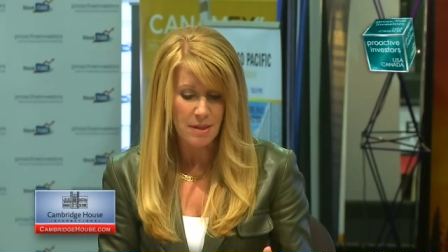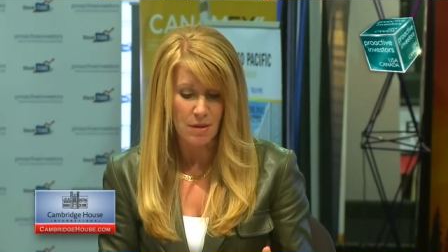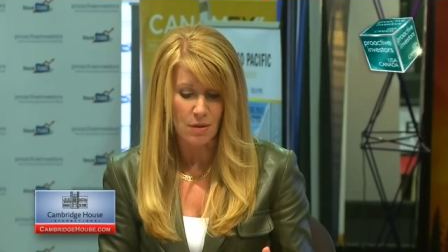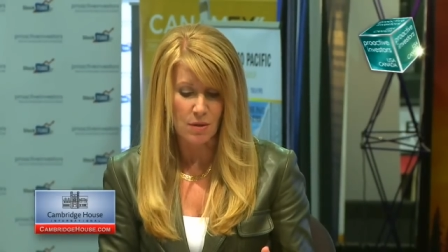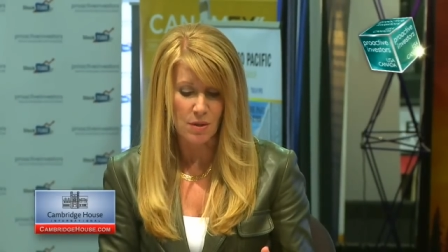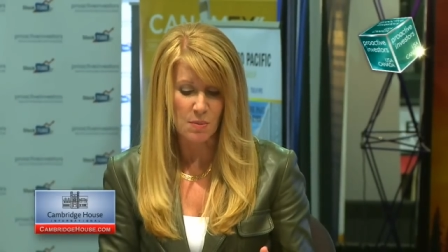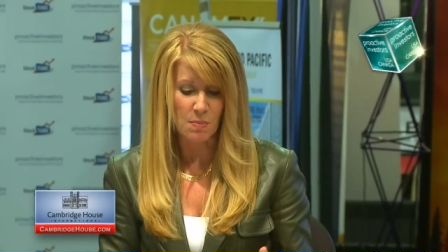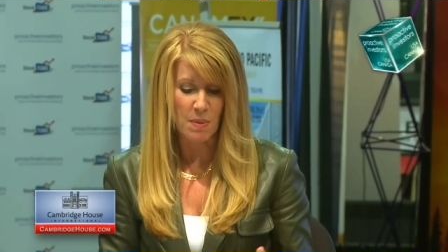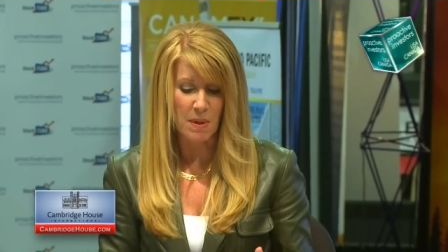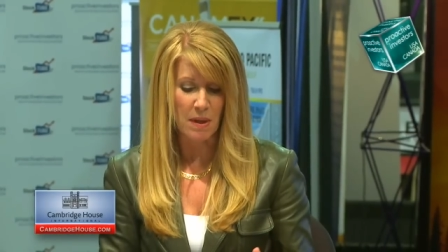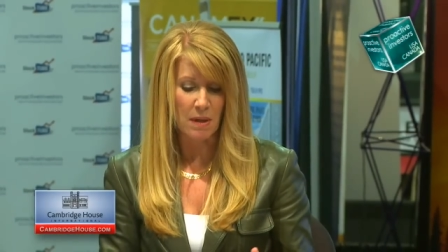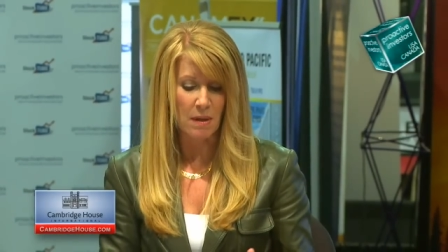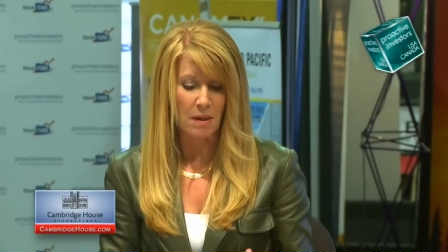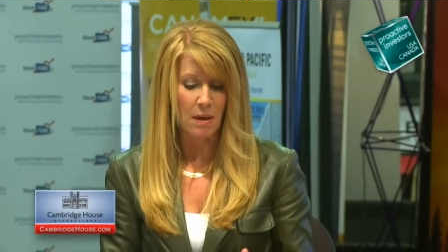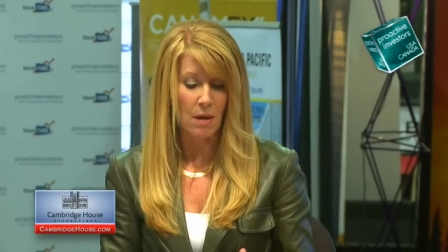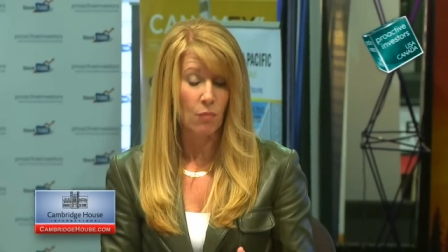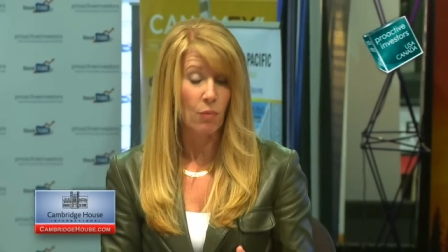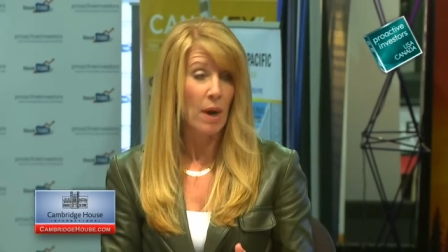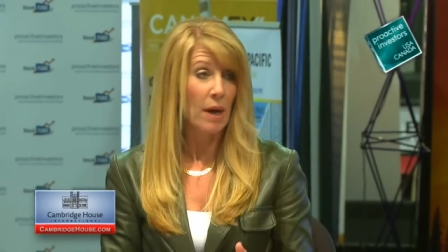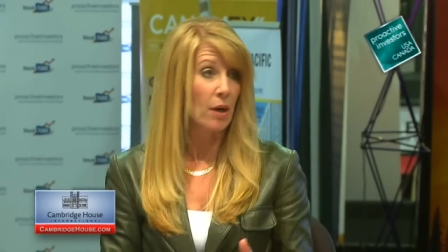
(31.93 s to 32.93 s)
There's
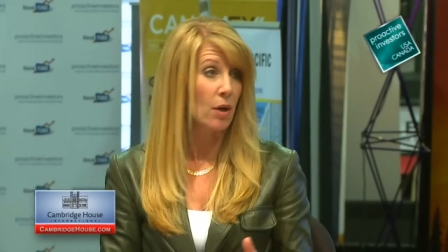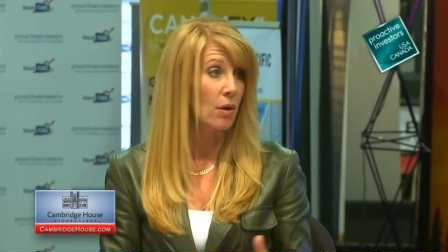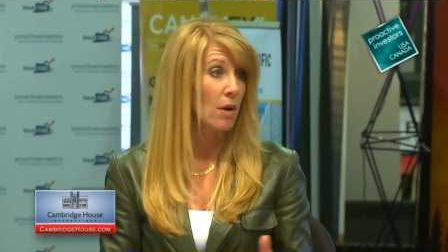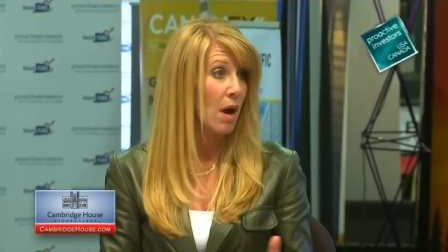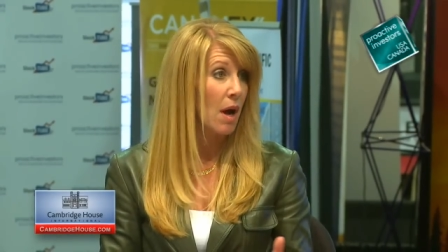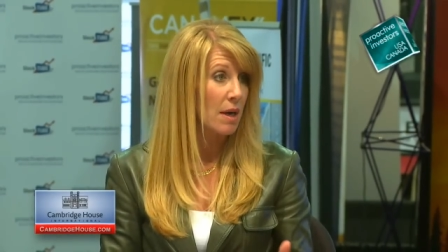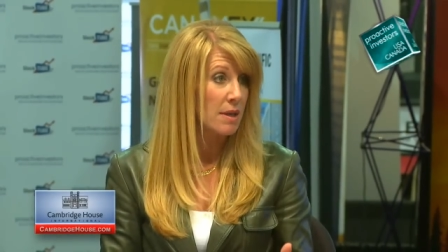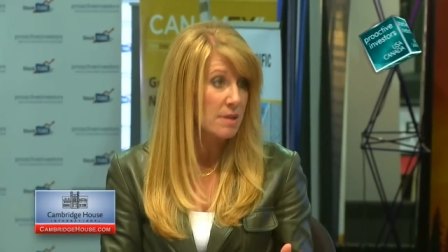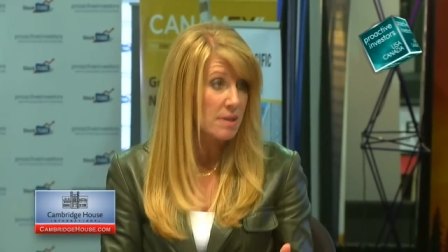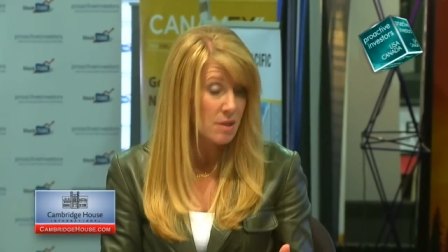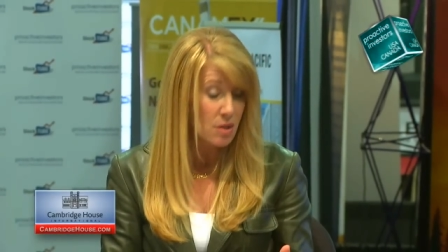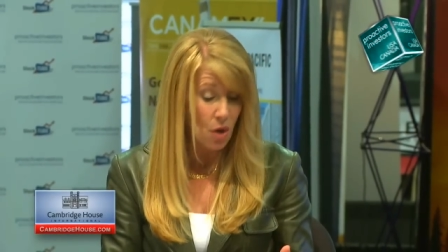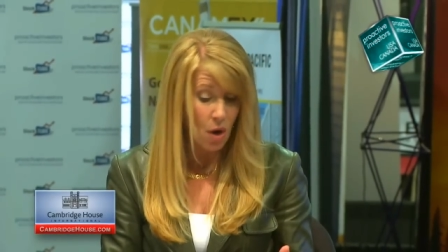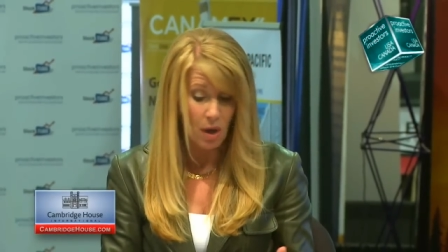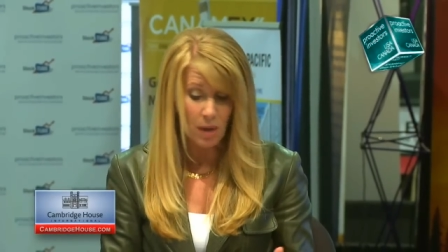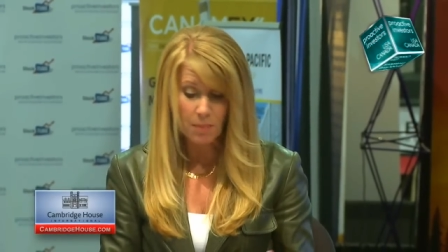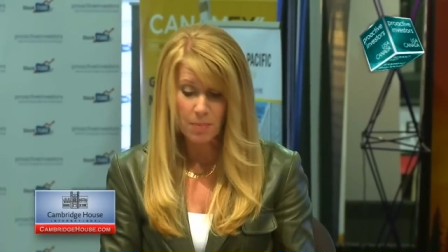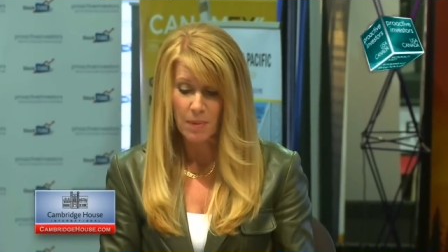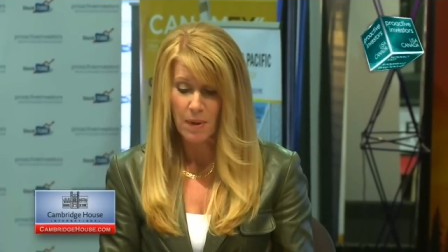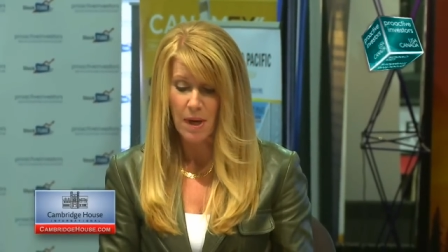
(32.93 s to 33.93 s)
been record high
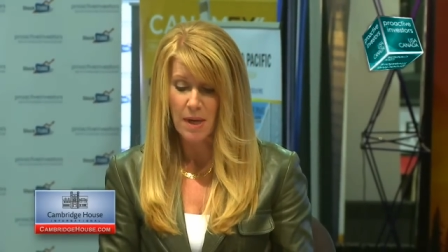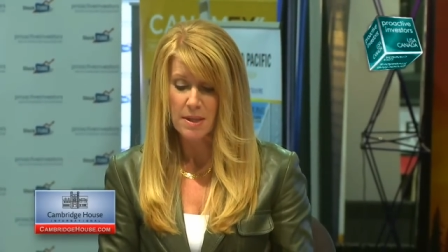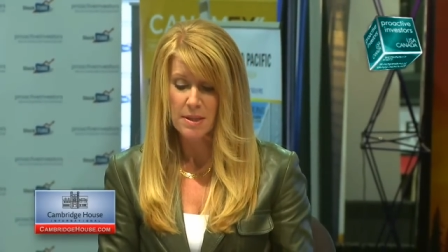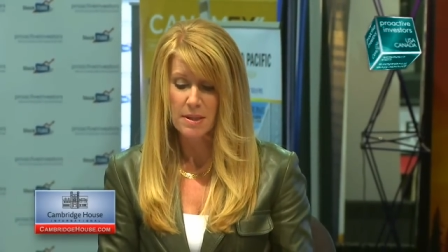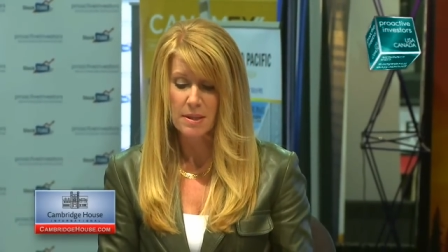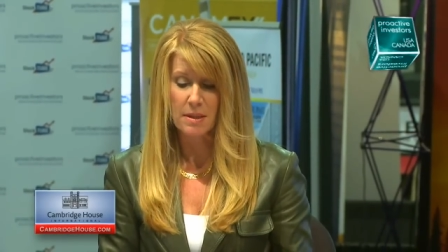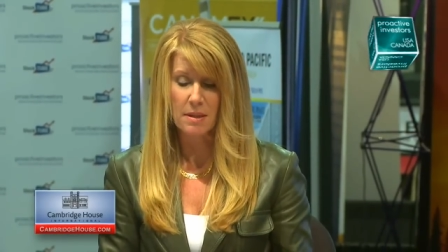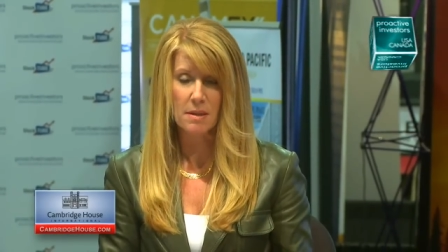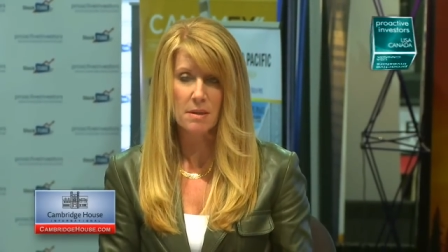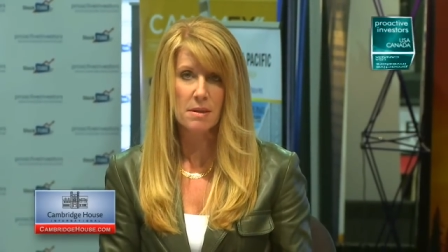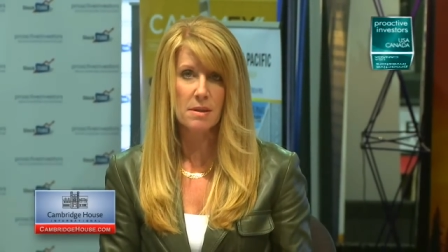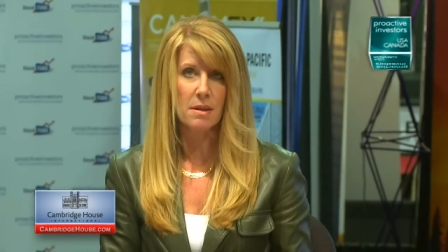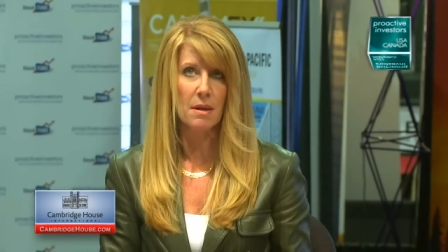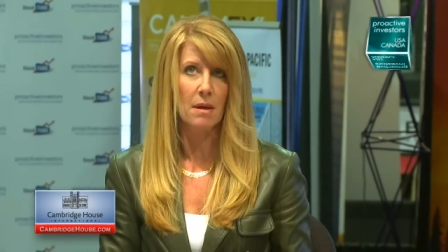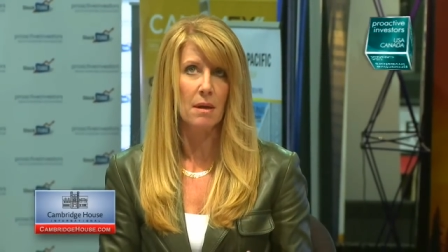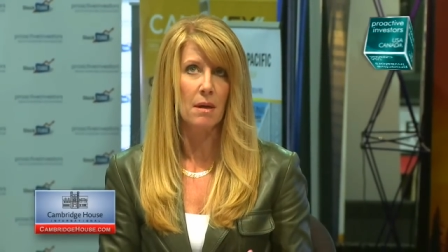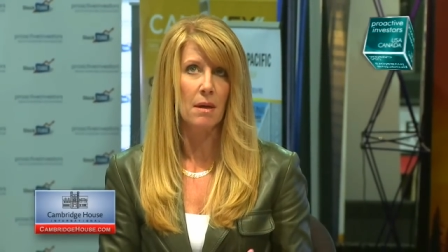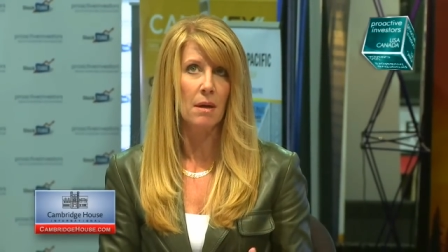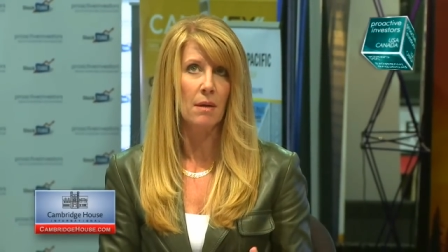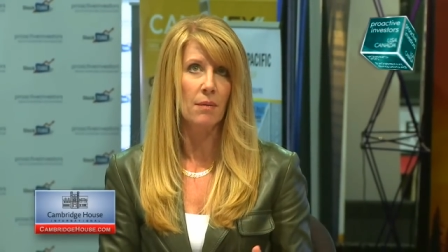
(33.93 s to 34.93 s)
stock prices,
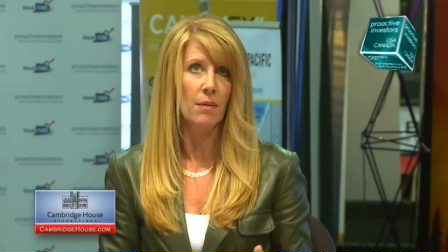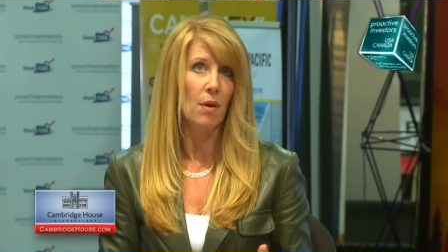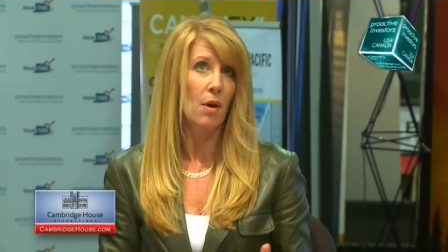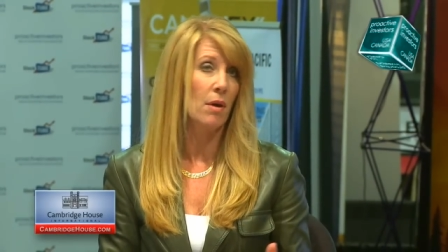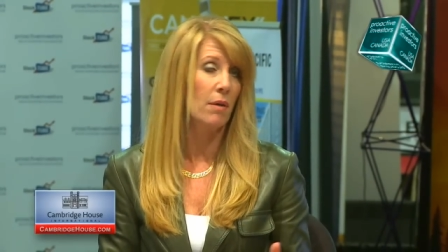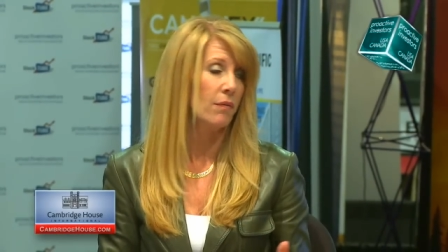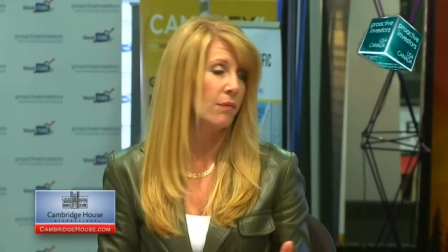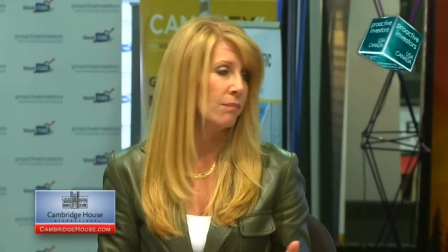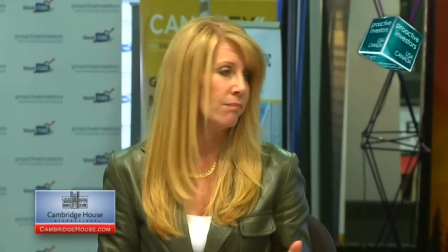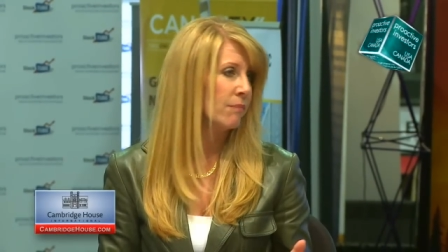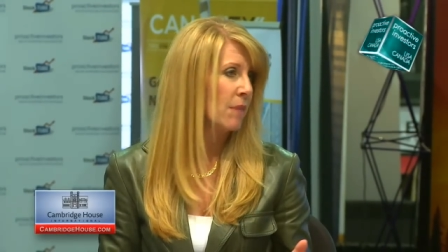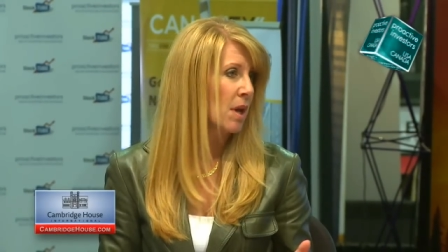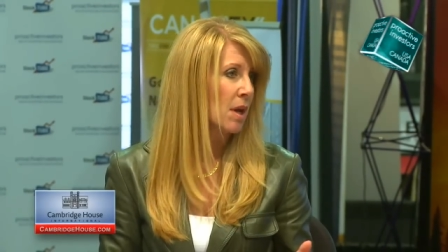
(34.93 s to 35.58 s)
a lot of